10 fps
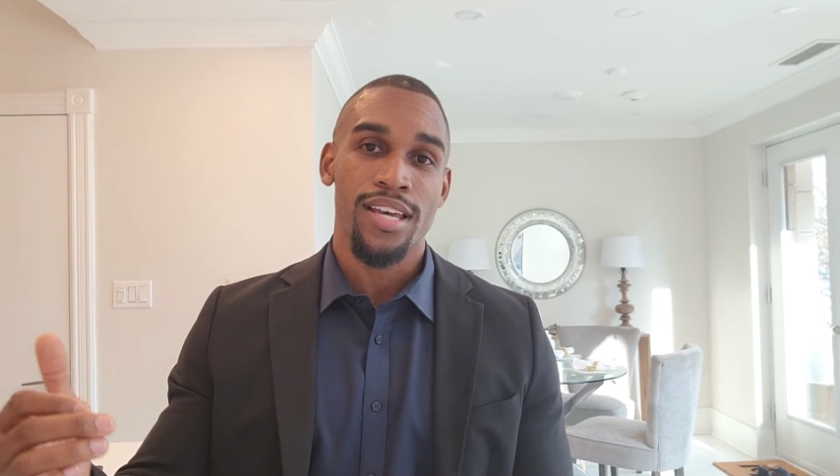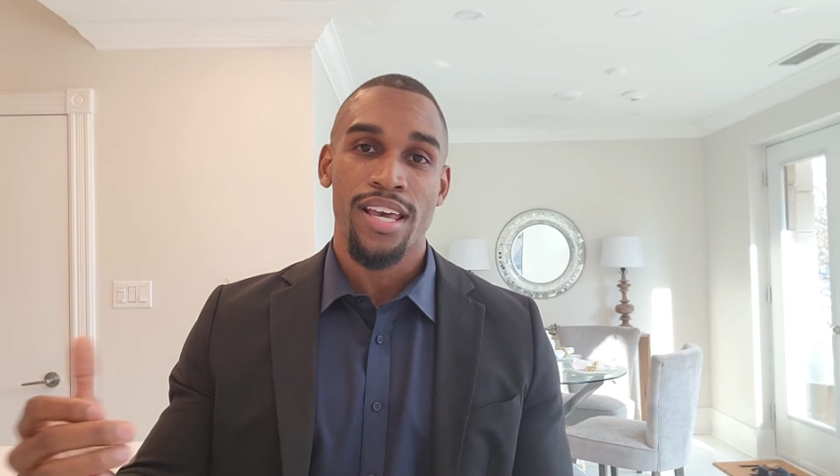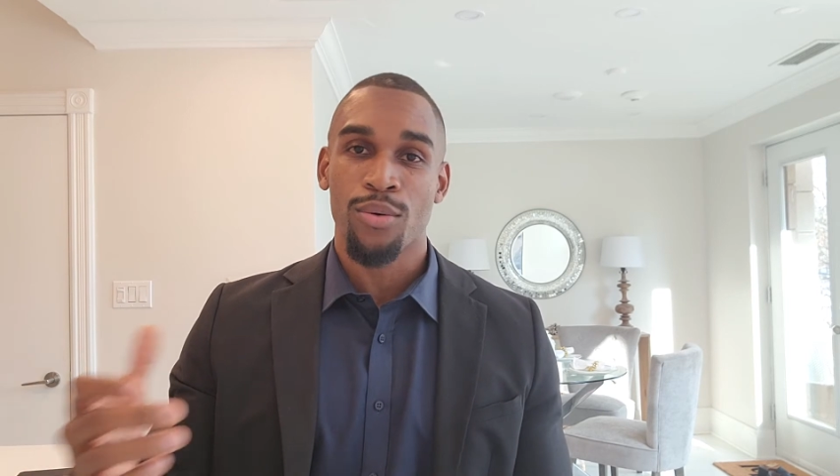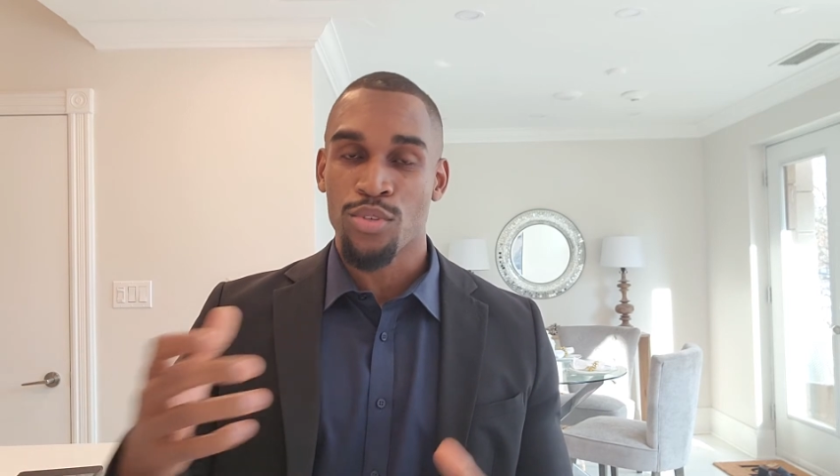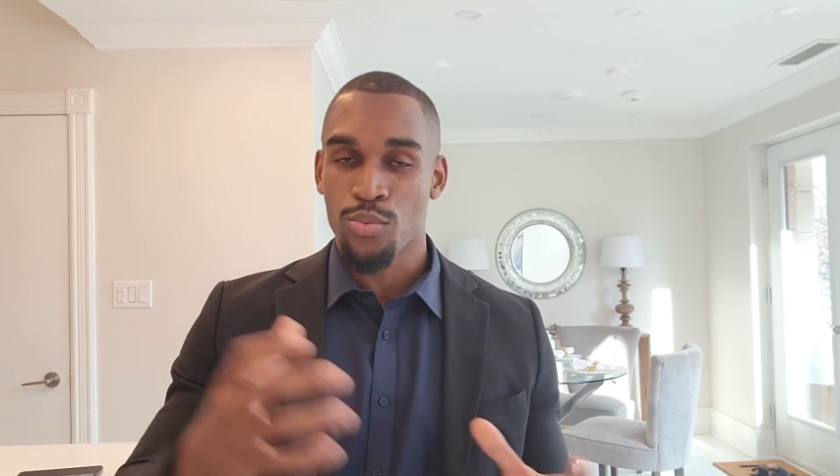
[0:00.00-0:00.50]

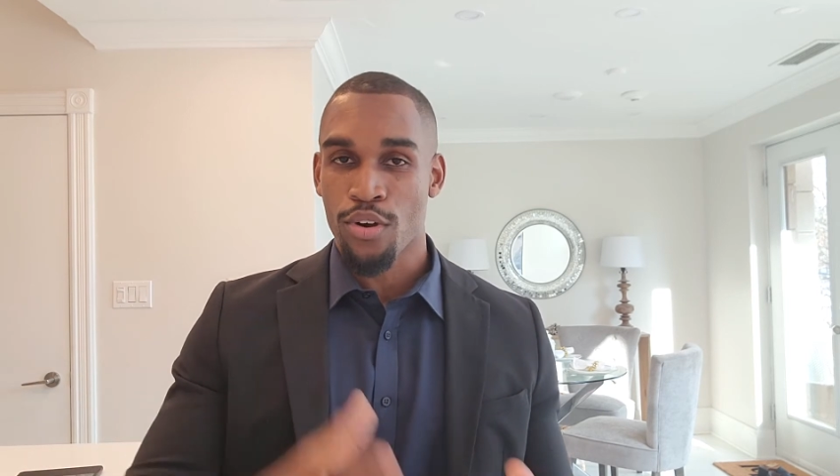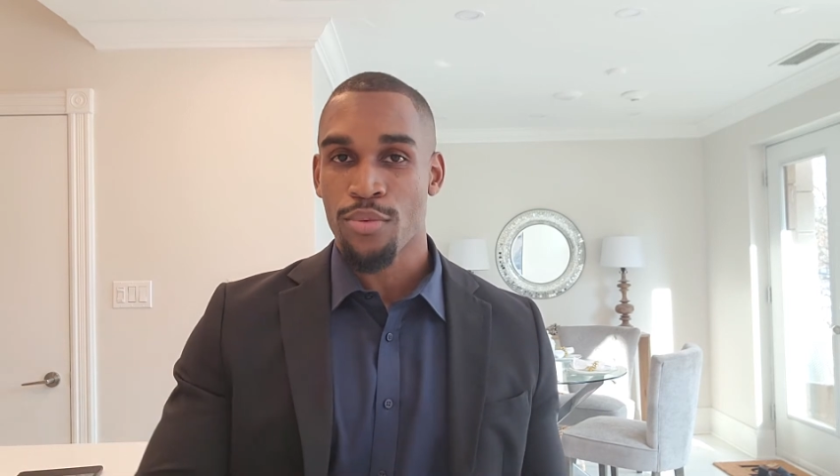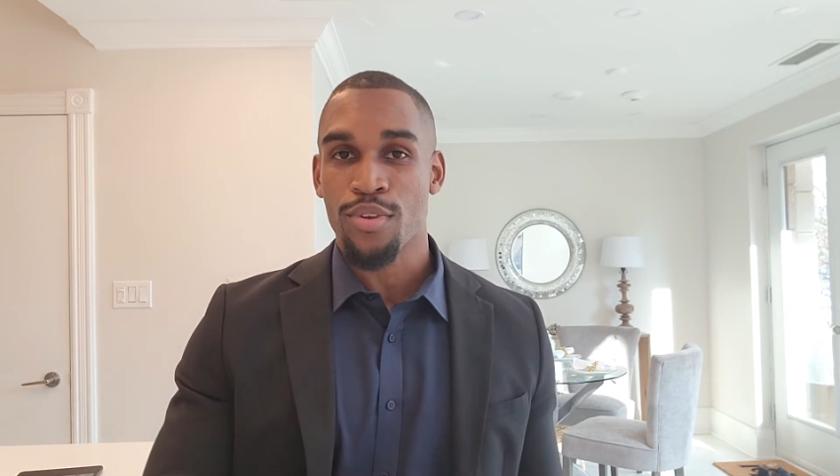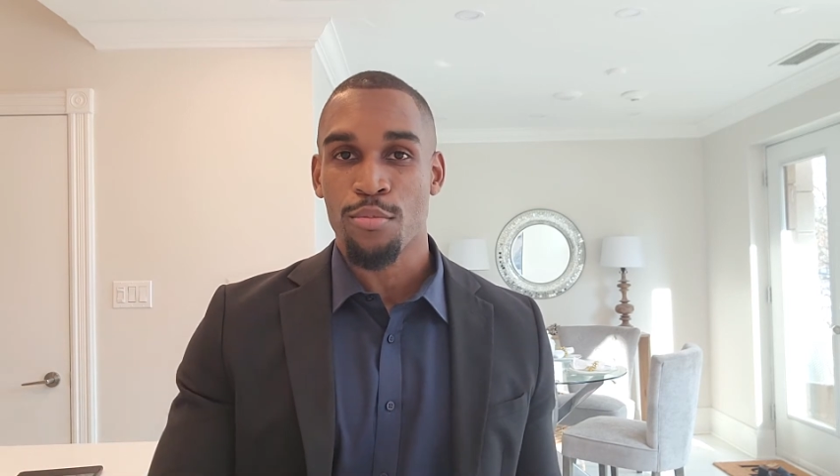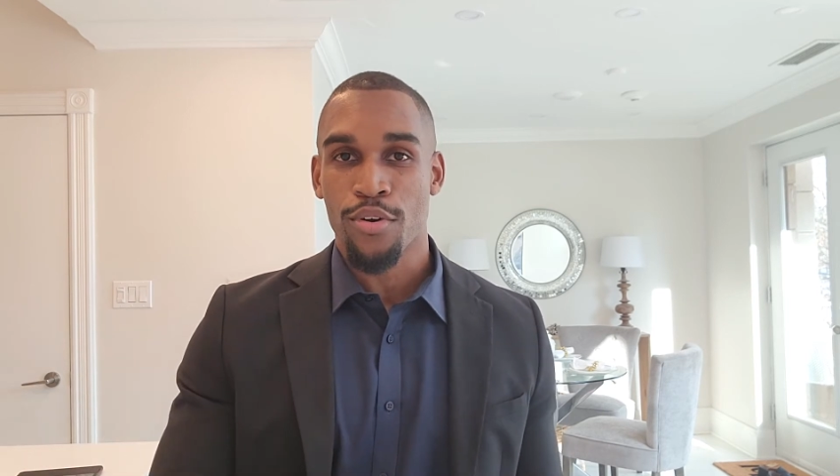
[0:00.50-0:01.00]
it was worth
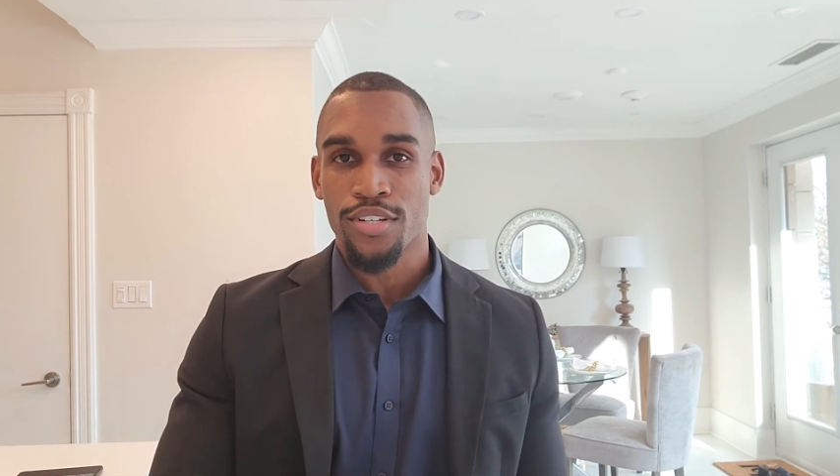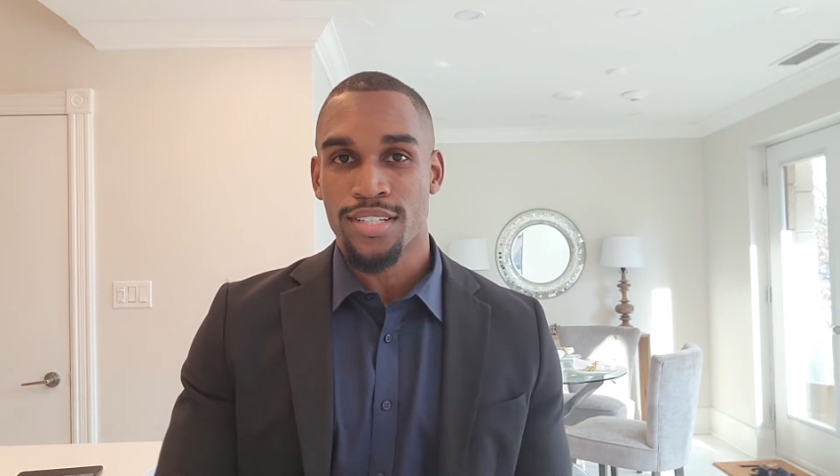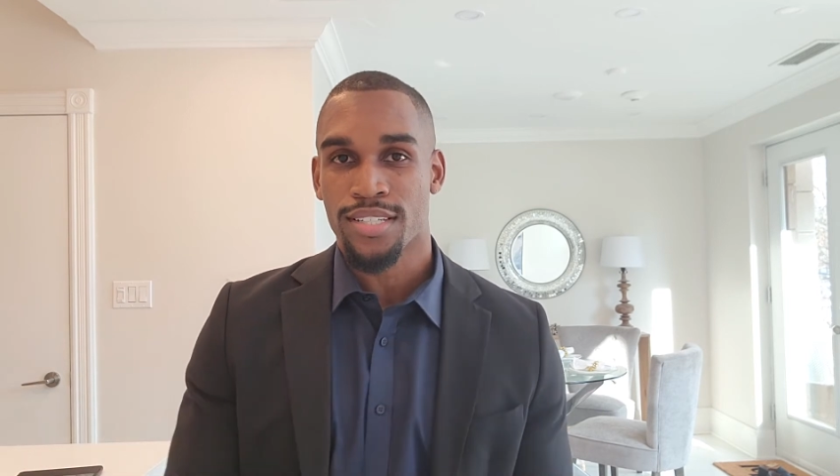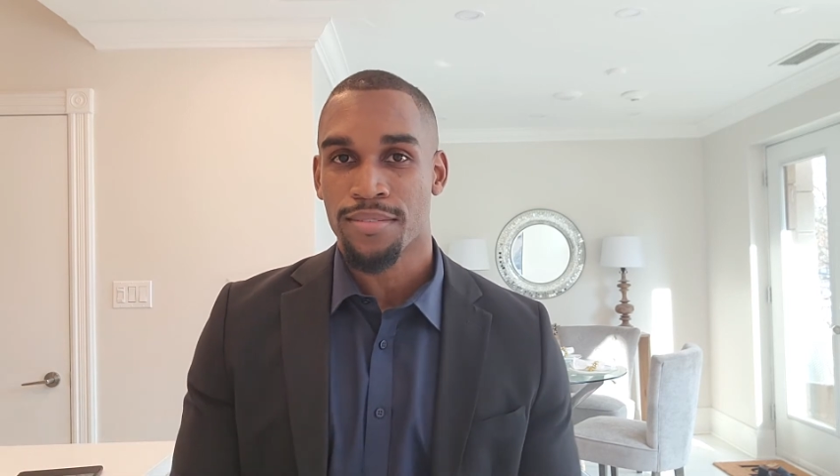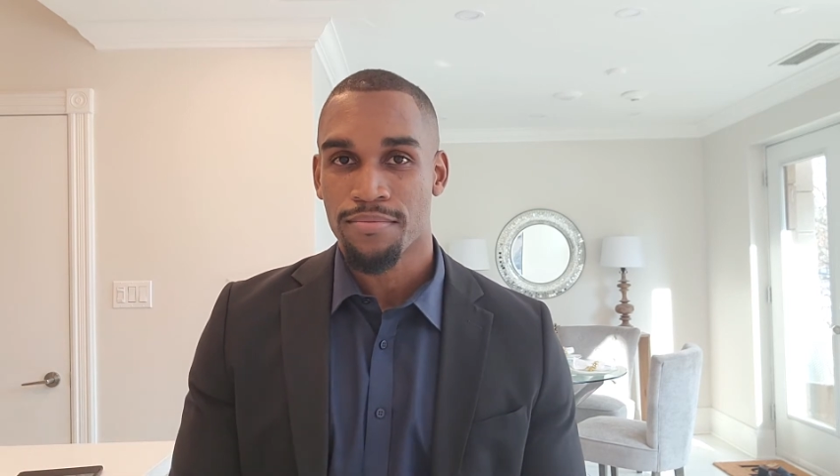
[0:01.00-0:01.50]
when you
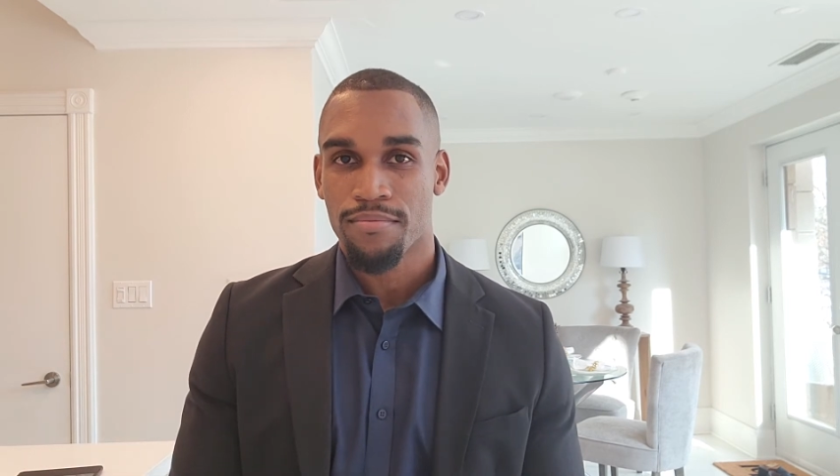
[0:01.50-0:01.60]
purchased it.